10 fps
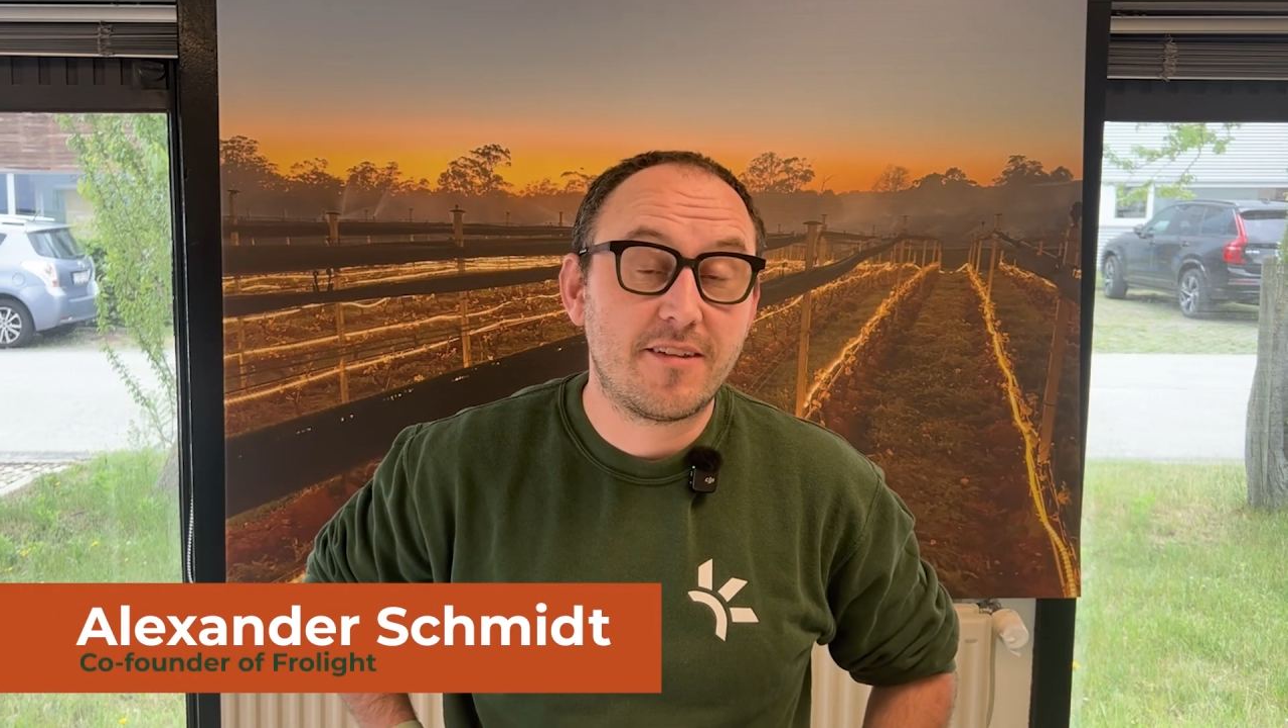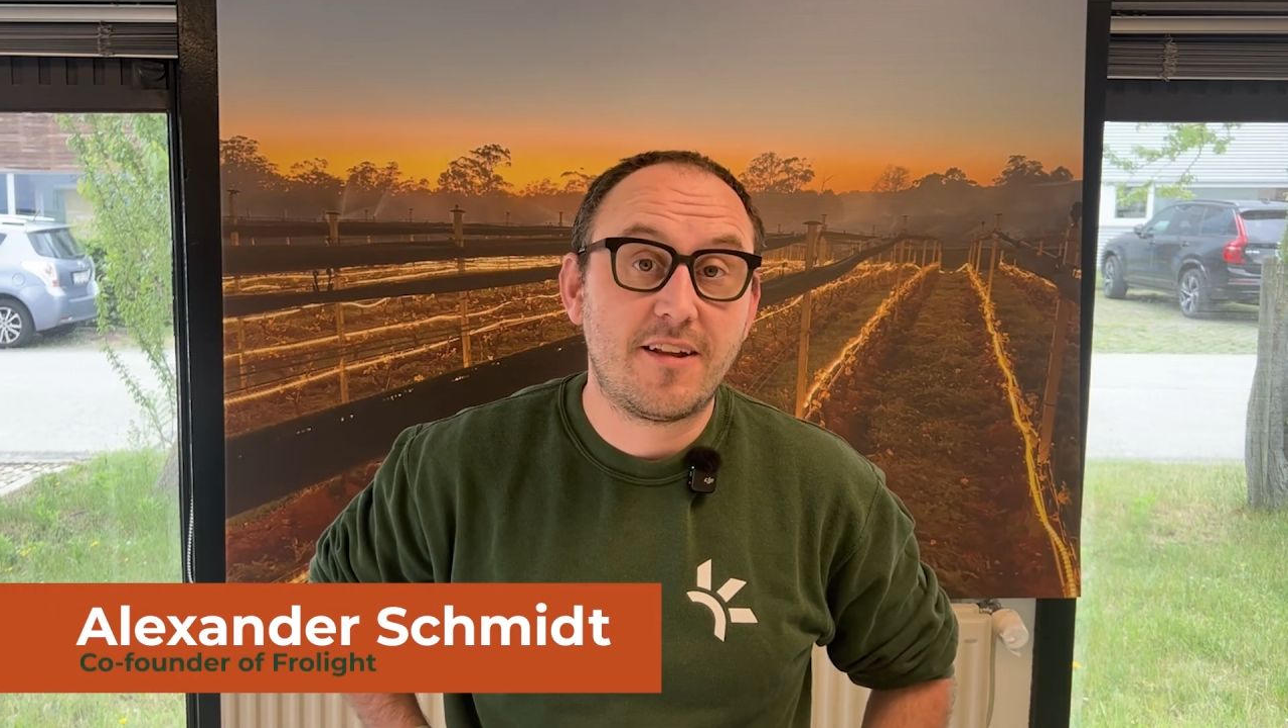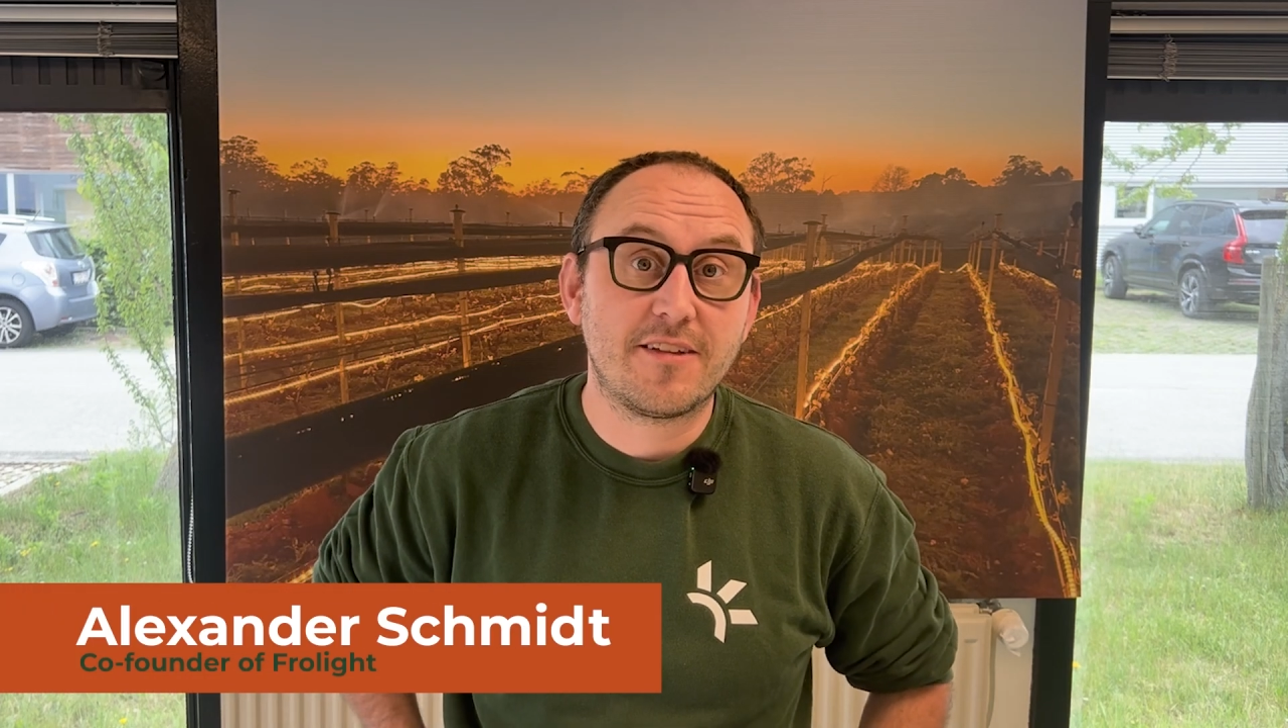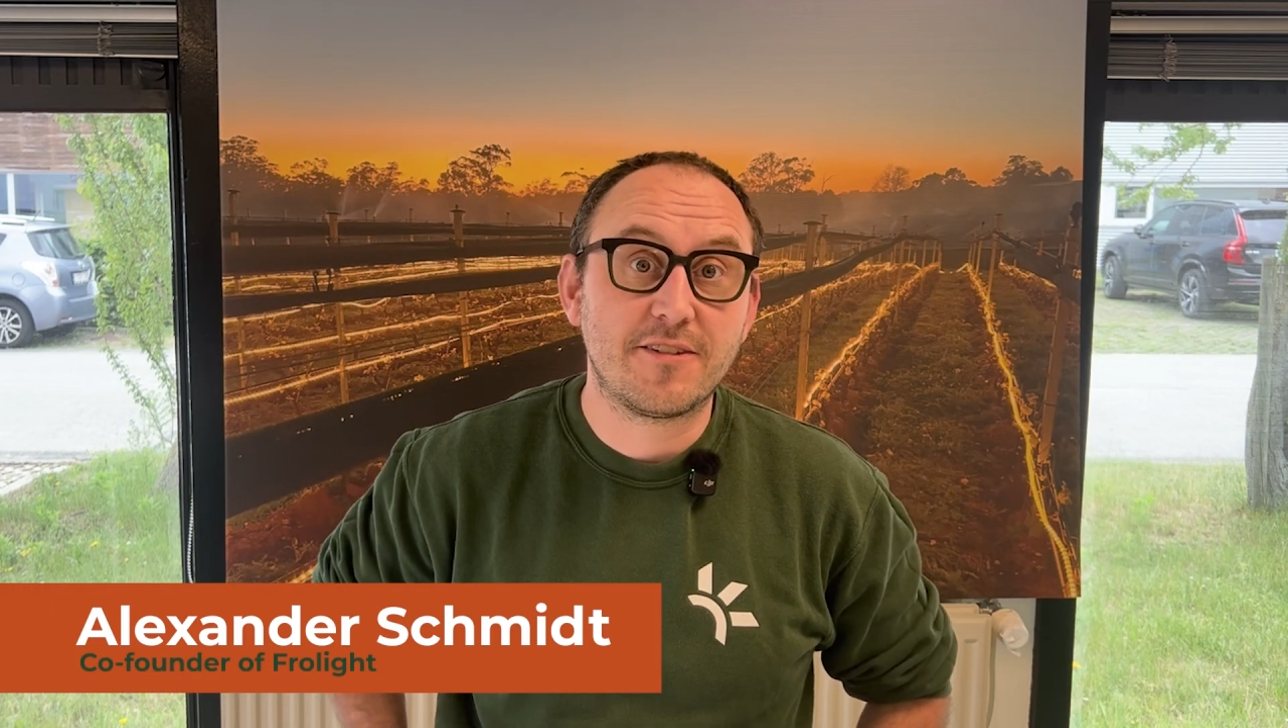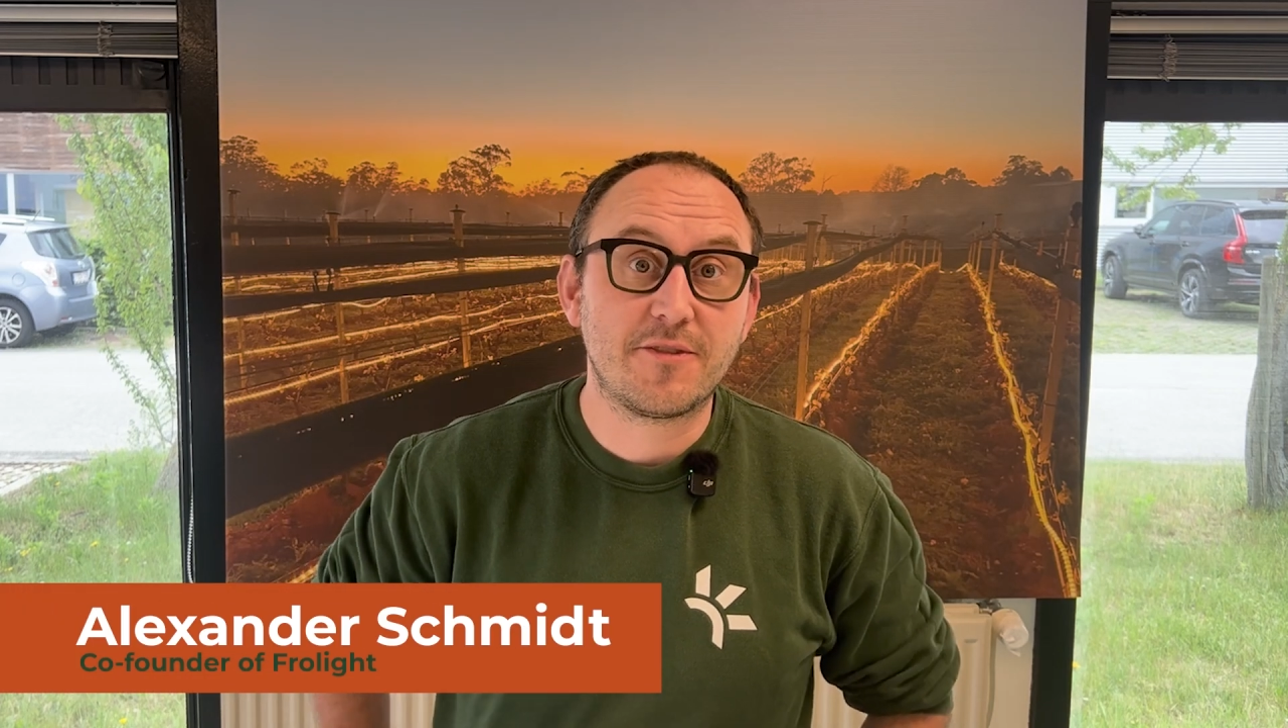
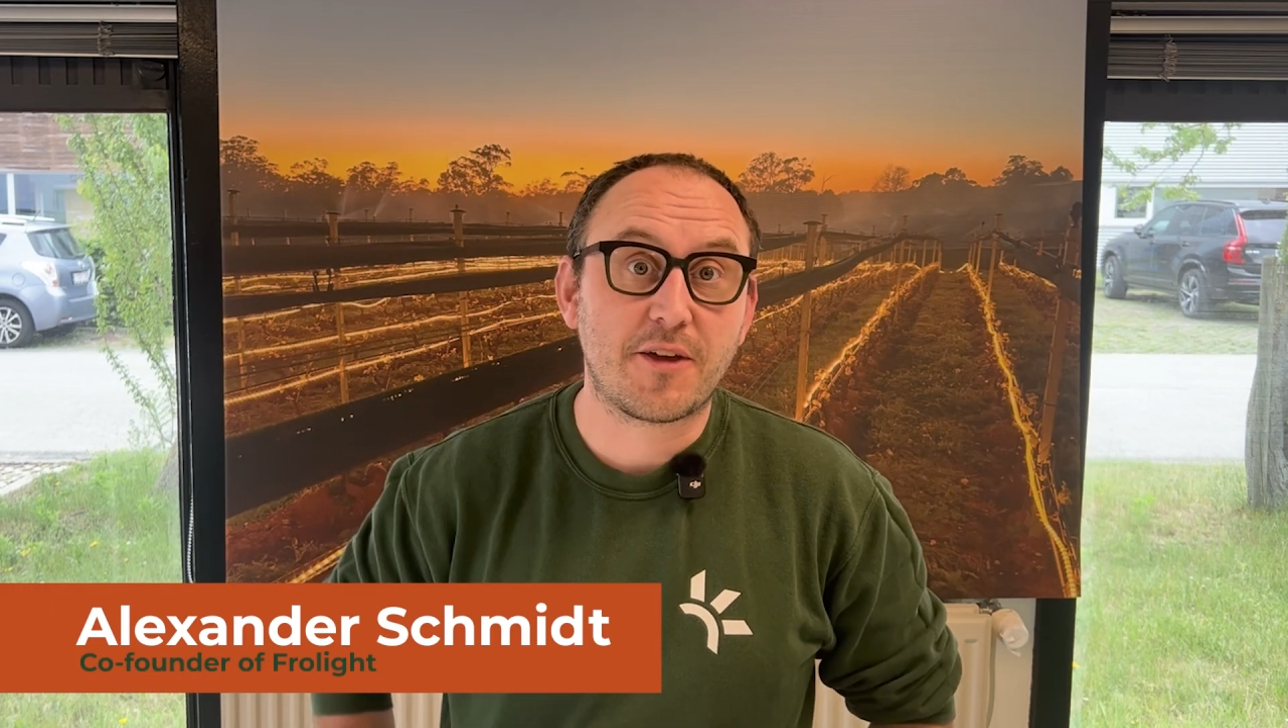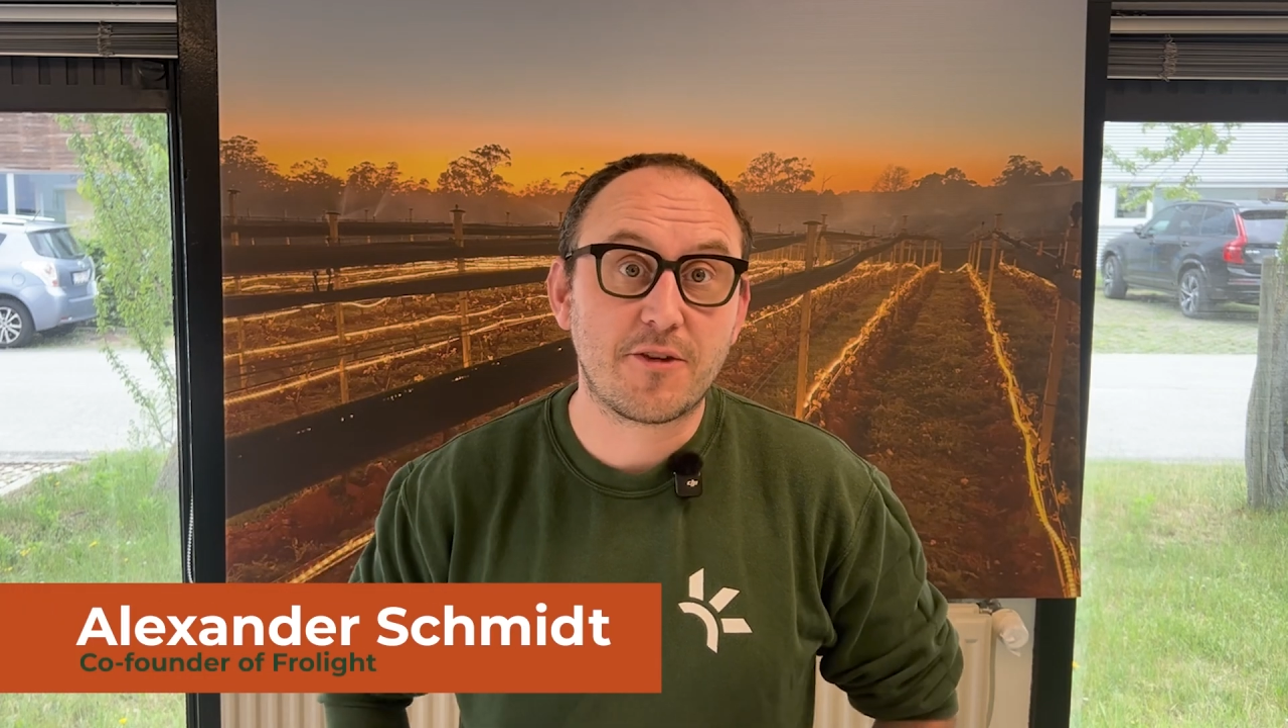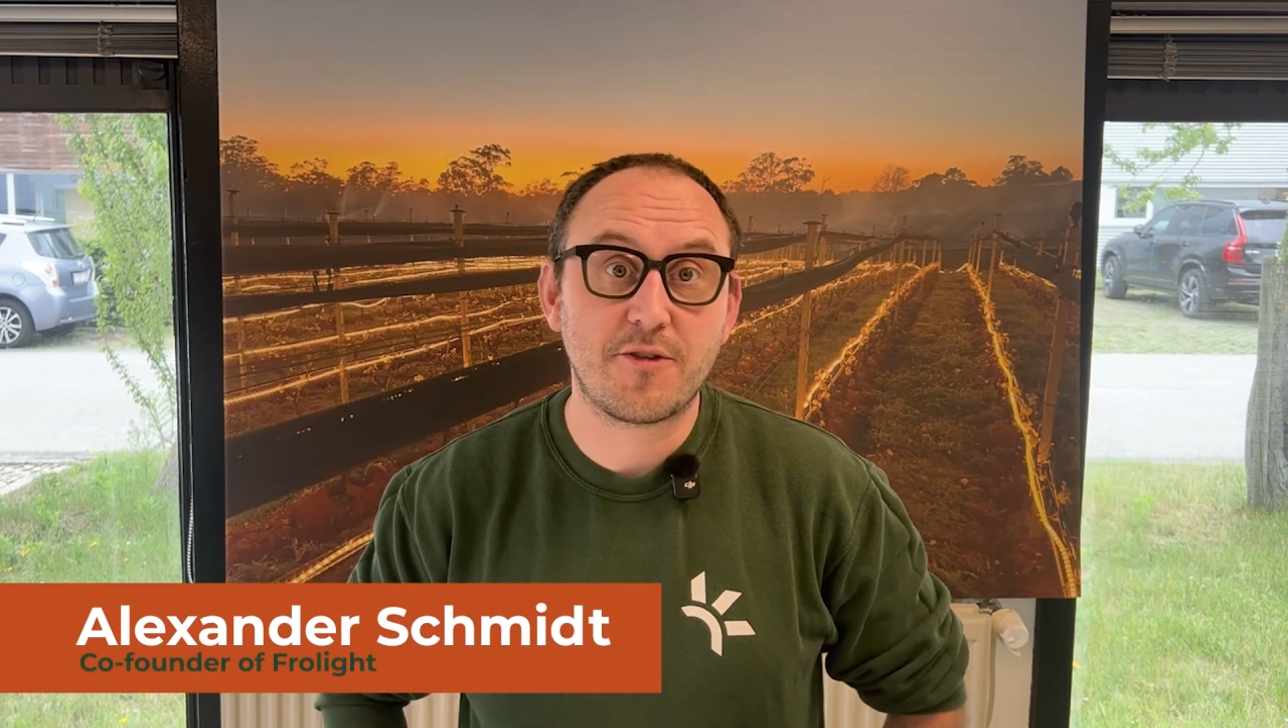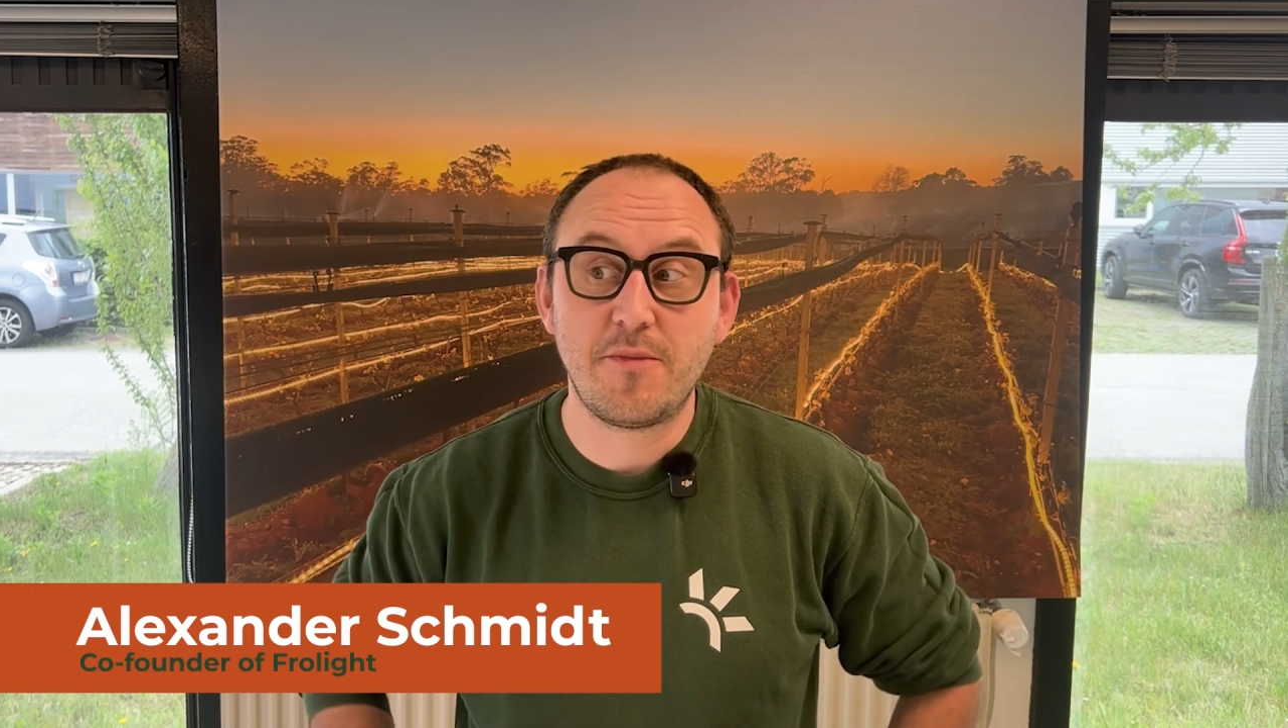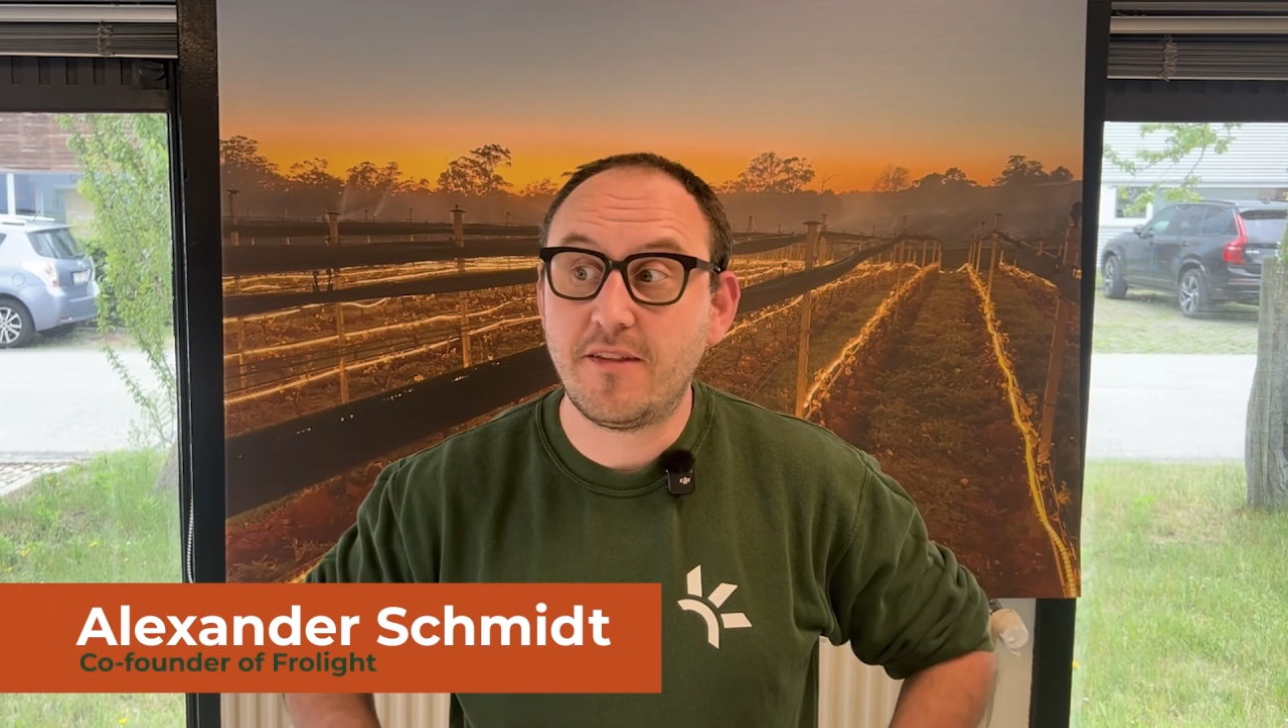Alexander
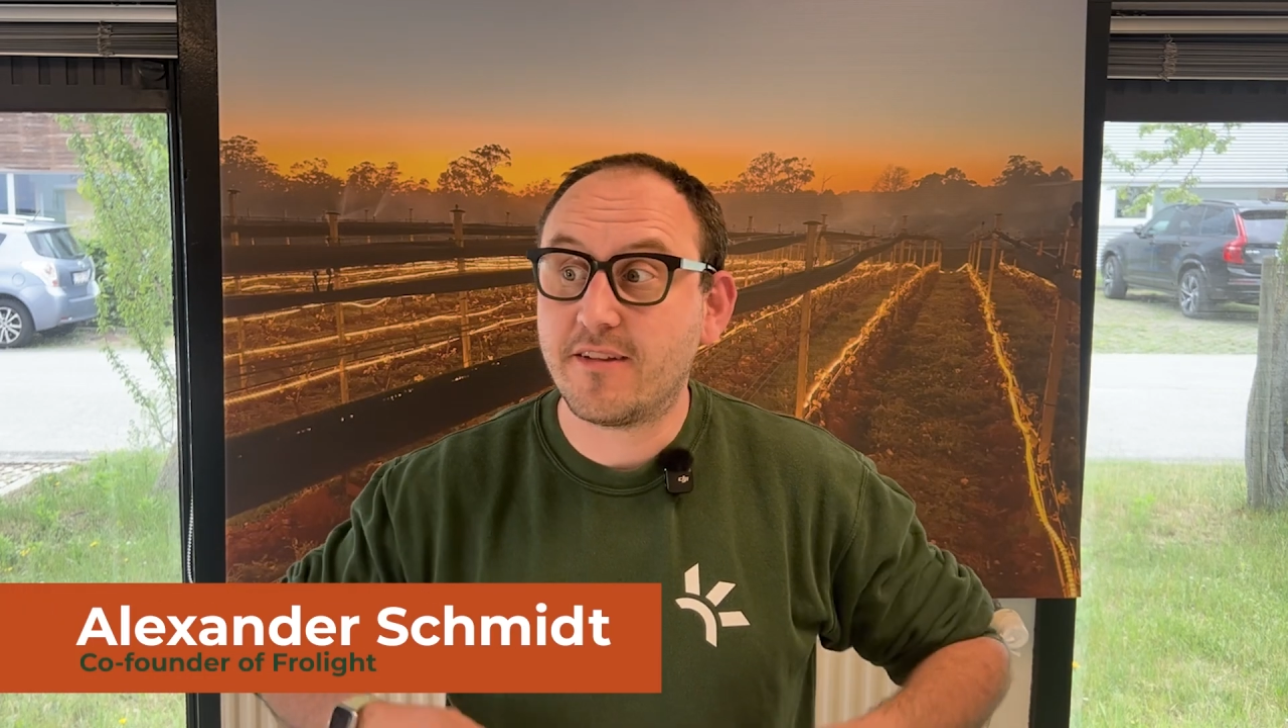Schmidt.